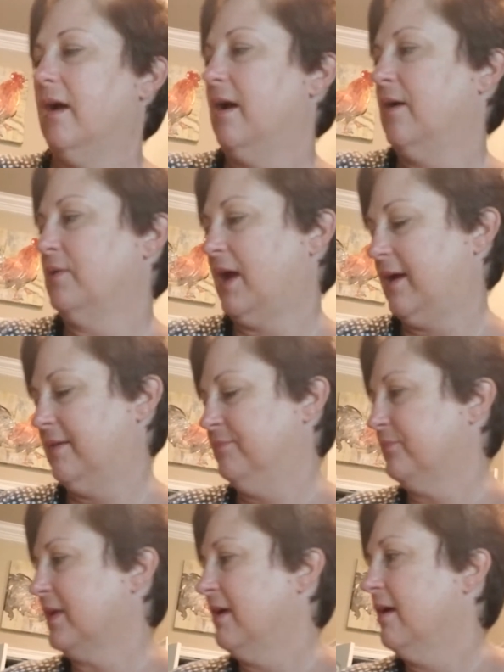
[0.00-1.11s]
Okay?
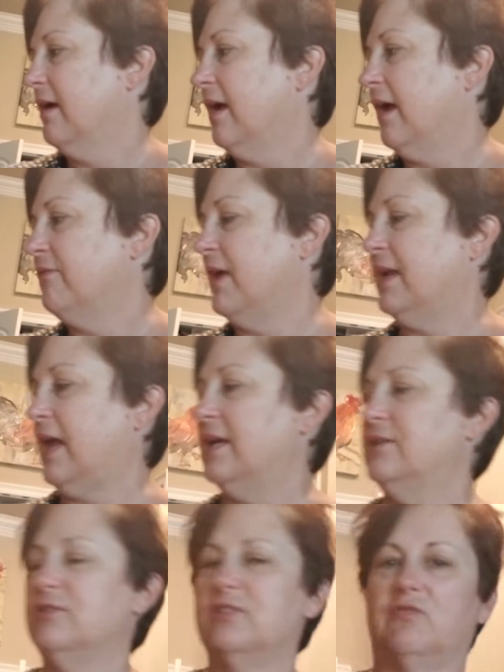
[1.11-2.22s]
And then I
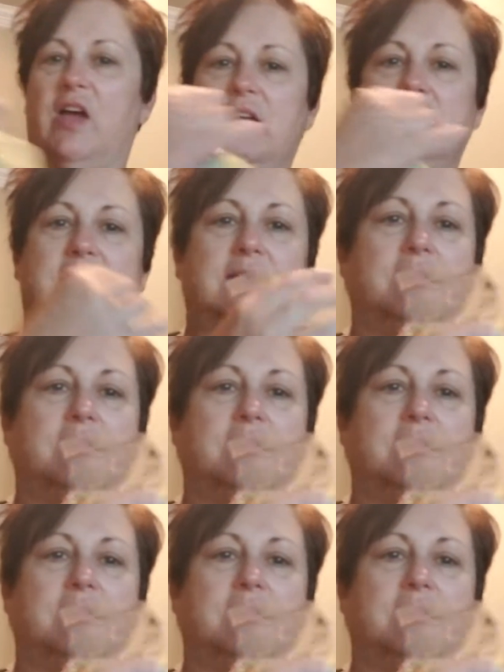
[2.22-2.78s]
use flaxseed.